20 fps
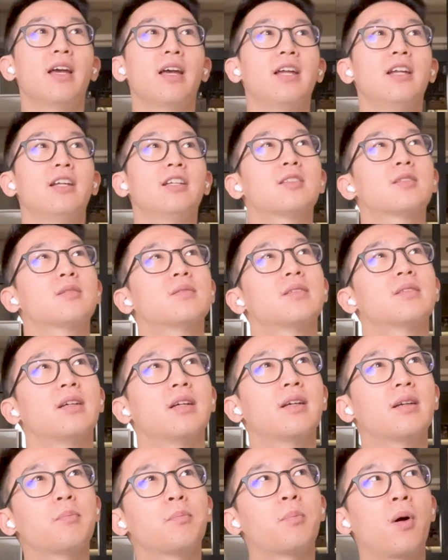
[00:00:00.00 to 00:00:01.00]
And it's
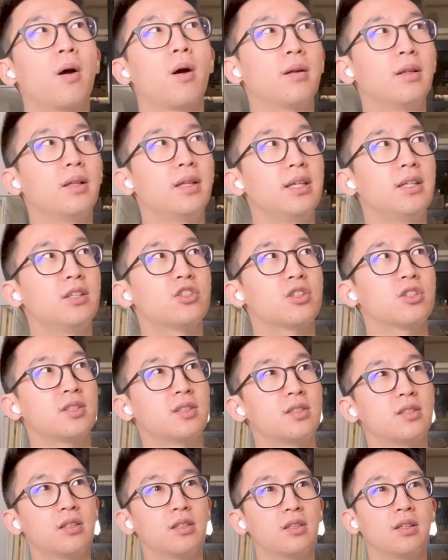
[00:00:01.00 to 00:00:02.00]
partly
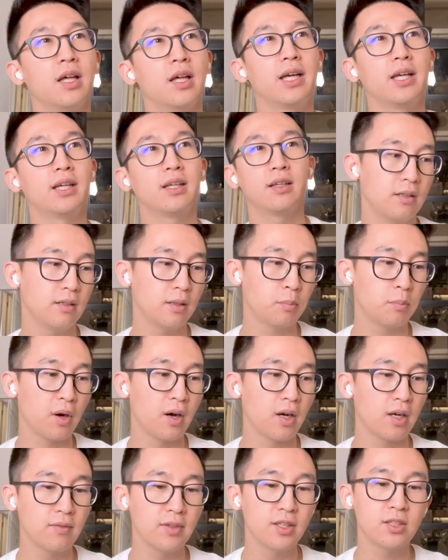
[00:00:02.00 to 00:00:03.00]
just to like,
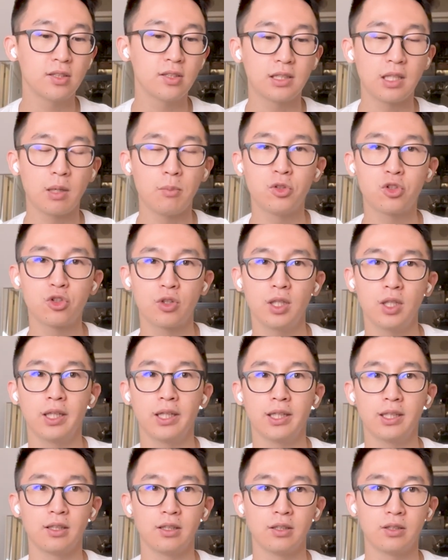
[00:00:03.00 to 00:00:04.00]
part of it is to demonstrate
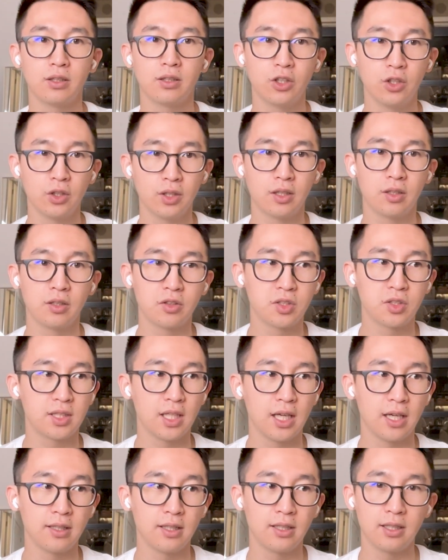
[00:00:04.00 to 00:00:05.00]
like a good
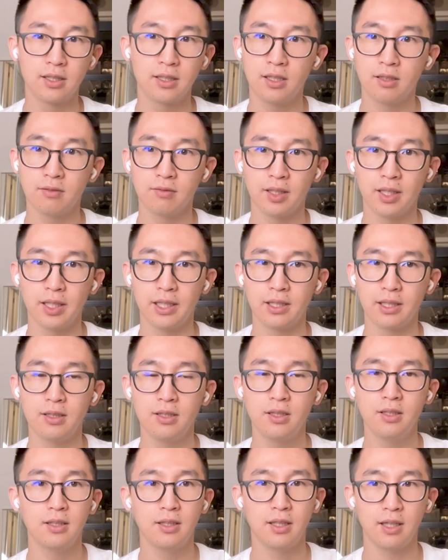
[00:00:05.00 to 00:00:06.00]
understanding of like
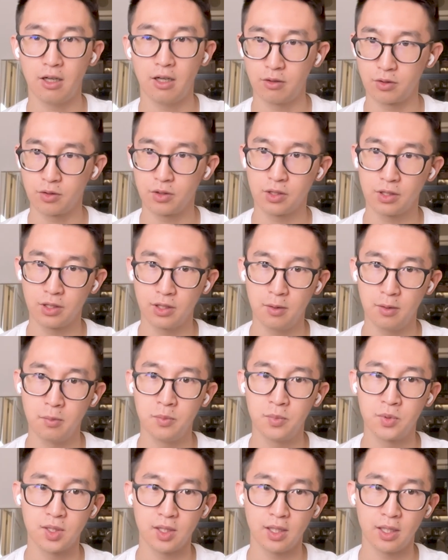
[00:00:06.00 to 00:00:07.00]

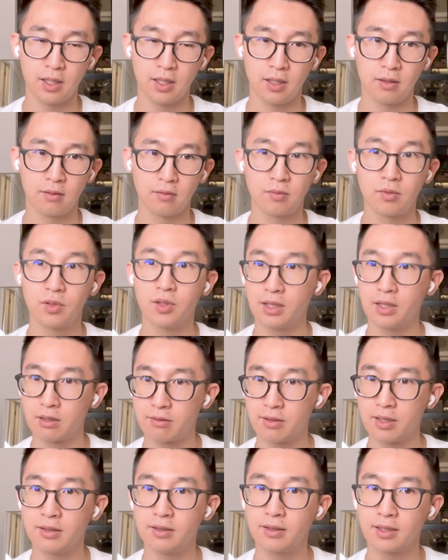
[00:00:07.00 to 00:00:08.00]
algorithms and
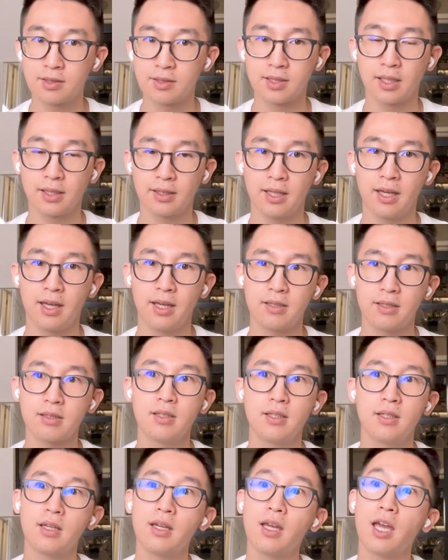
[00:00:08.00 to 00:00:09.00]
theory and things like that,
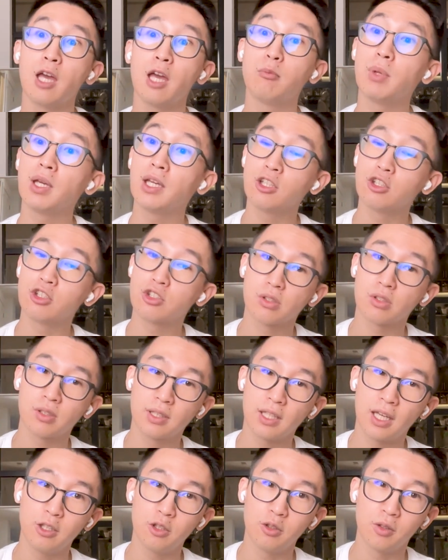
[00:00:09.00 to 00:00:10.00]
and making sure
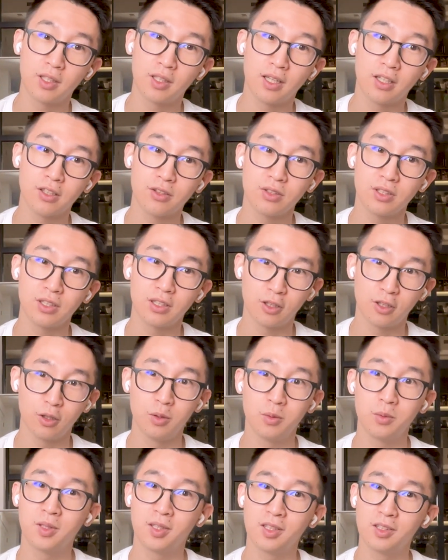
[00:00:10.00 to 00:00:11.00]
that you can actually
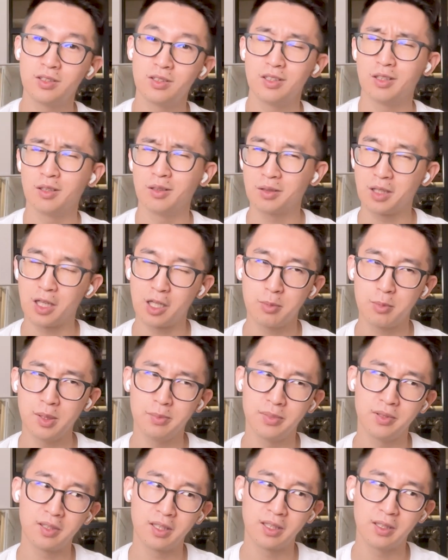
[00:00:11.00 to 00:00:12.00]
code, because a lot of
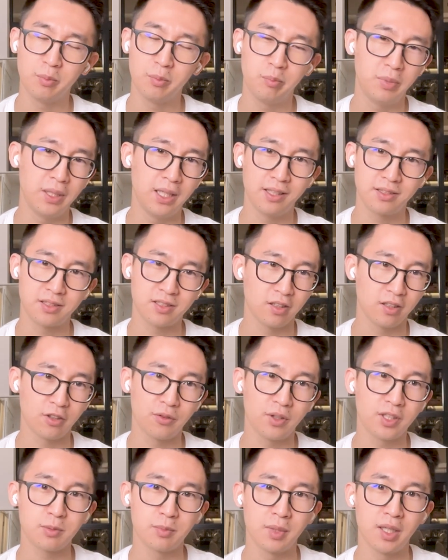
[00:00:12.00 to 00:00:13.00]
people can BS on the
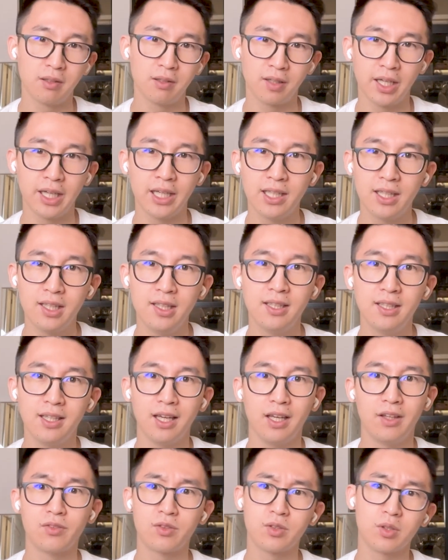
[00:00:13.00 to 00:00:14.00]
resume, right?
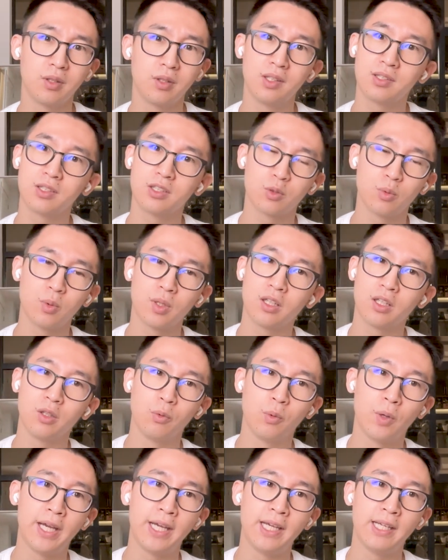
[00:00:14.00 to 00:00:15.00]
And so this is one of the
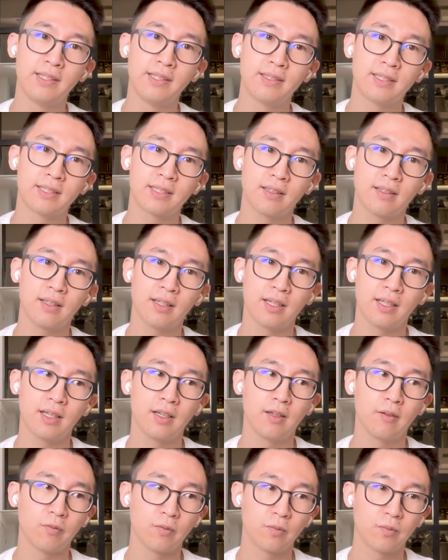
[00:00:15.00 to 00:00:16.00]
ways
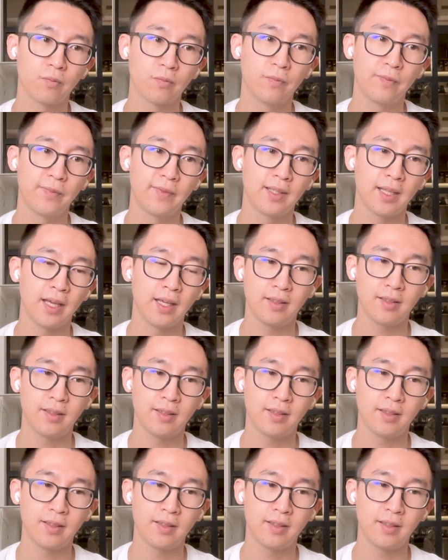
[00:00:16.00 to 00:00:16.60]
that